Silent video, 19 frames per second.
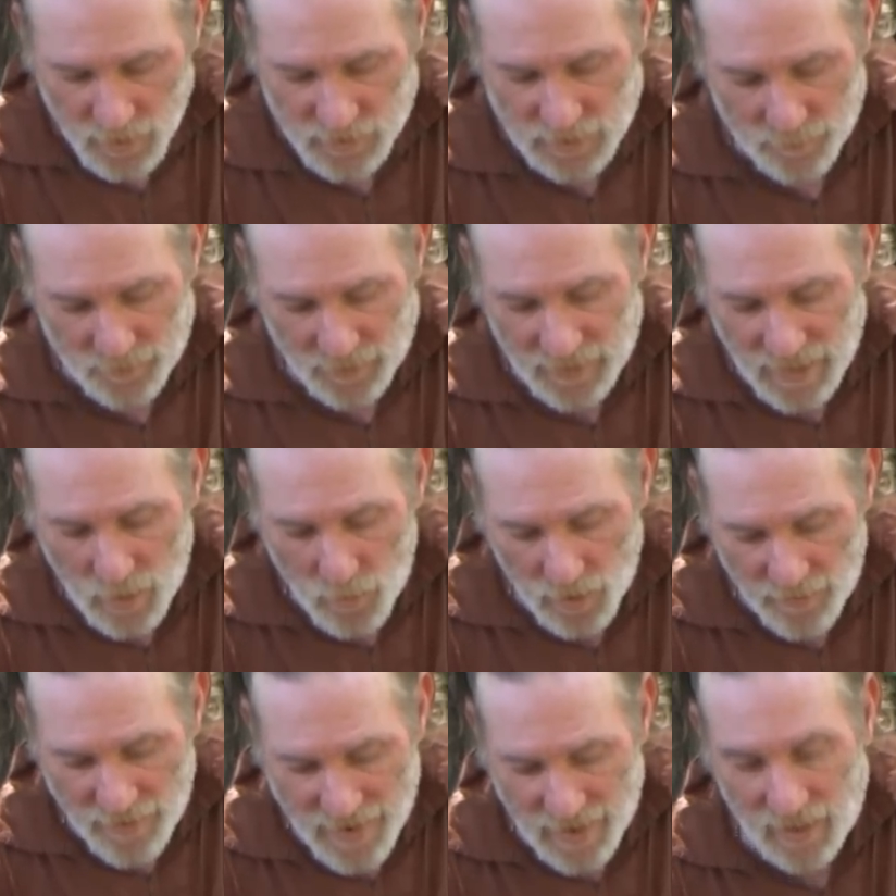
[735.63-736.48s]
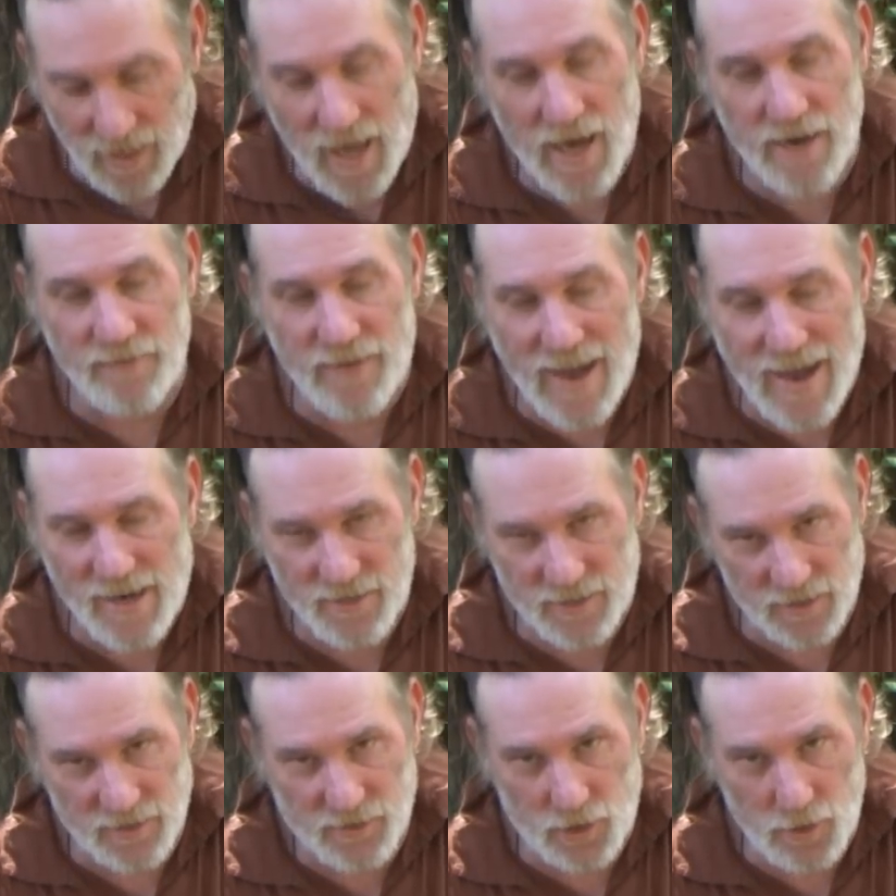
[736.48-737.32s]
Something they would have had a lot of
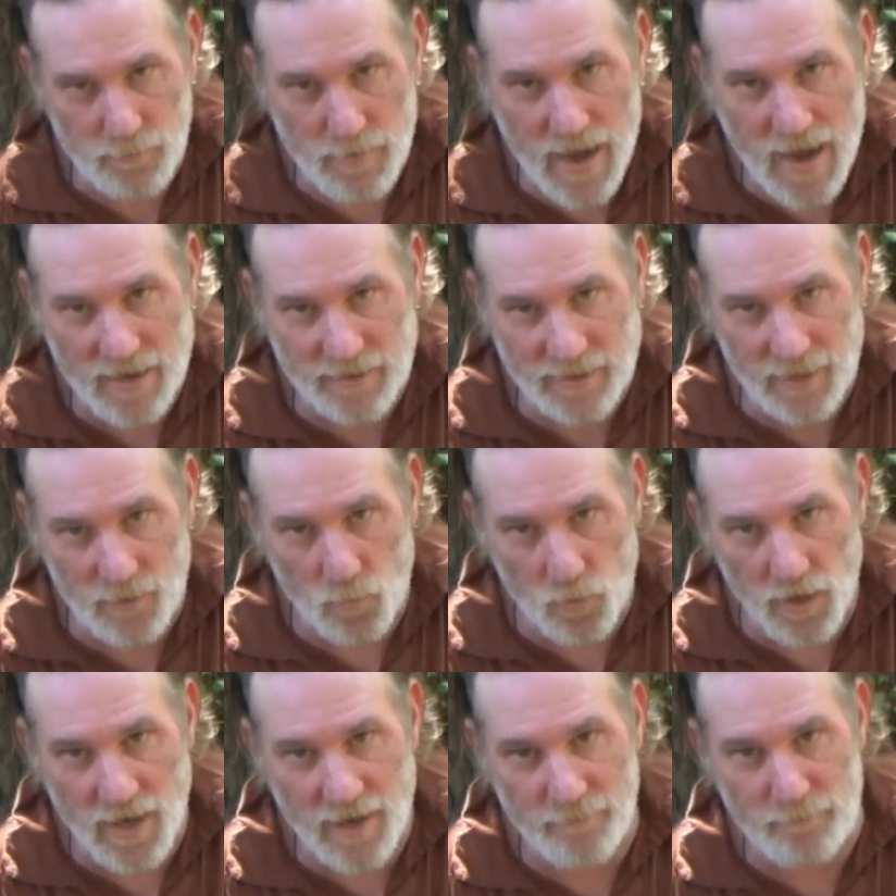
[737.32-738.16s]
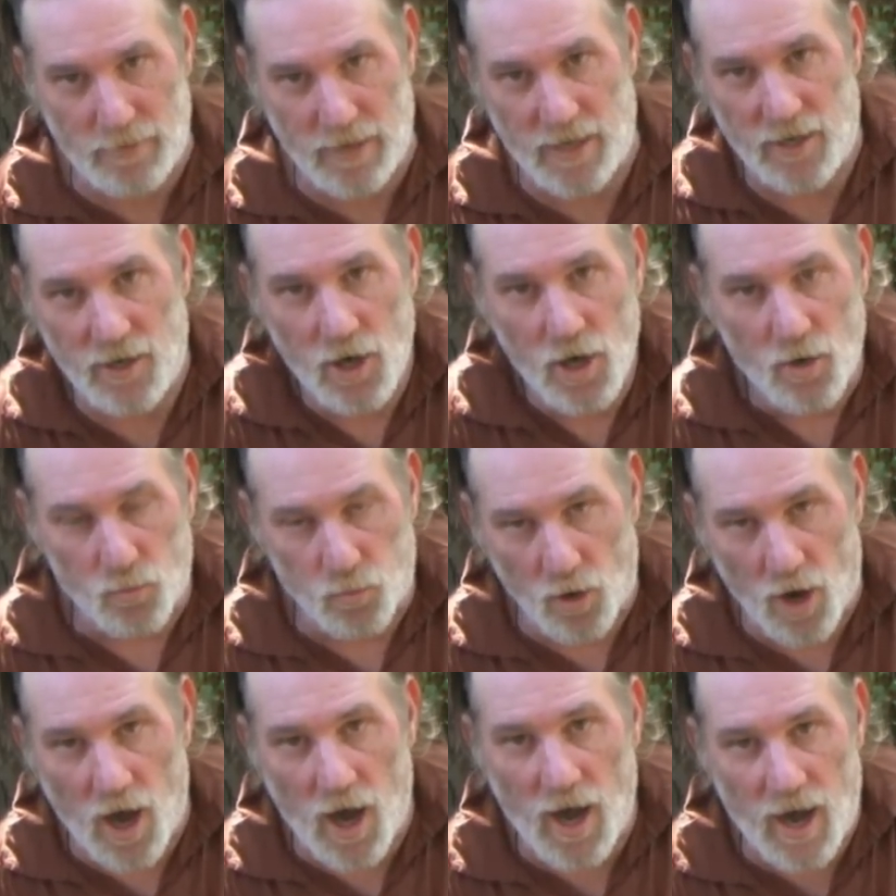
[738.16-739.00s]
access to back then would have been
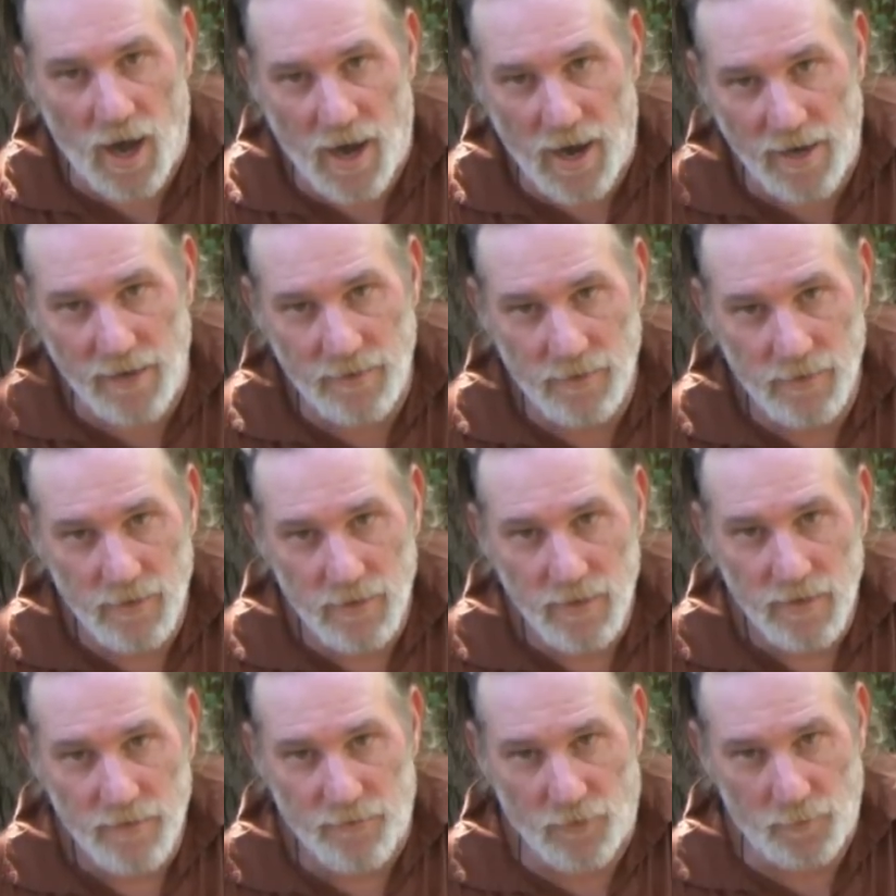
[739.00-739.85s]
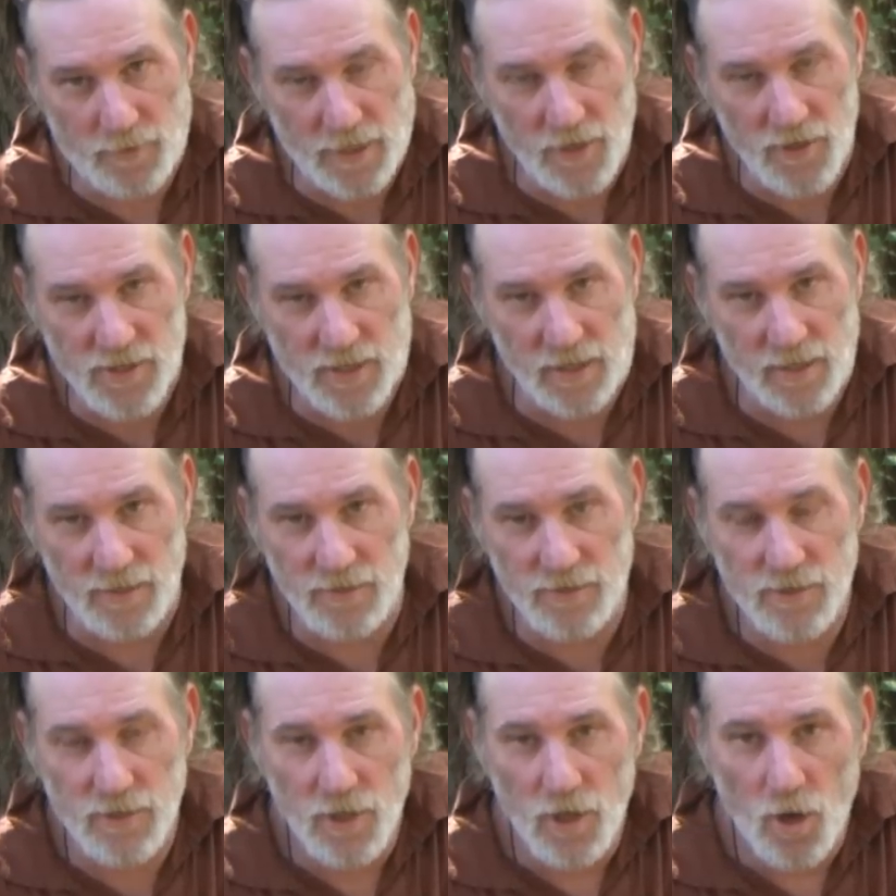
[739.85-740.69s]
rawhide from
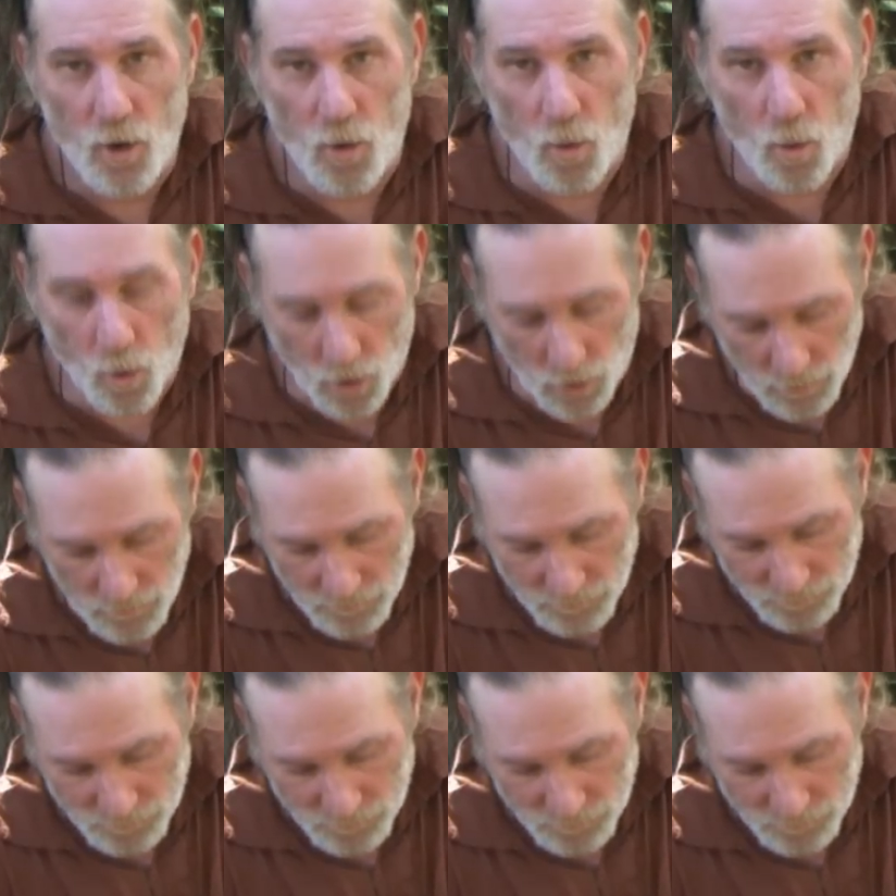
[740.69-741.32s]
deerskins or